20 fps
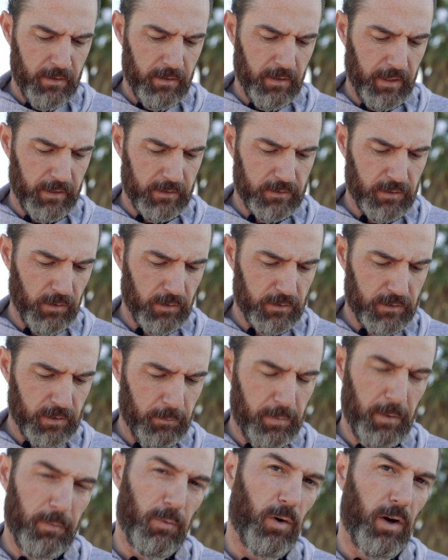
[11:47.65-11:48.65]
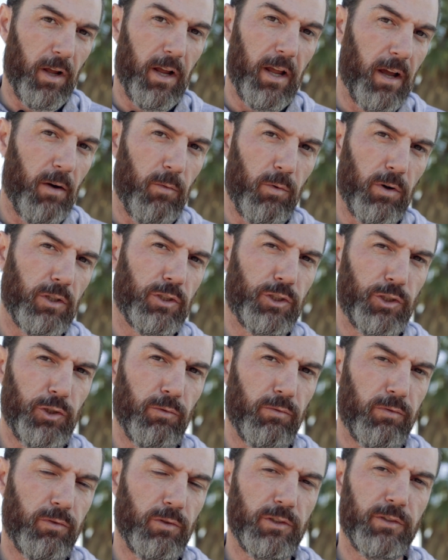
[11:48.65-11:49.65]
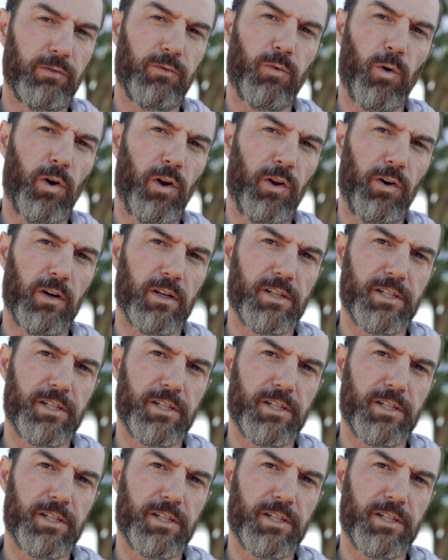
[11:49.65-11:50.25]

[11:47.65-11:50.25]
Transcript: Like, so some people are like, hey, I wanna shoot Fuji 400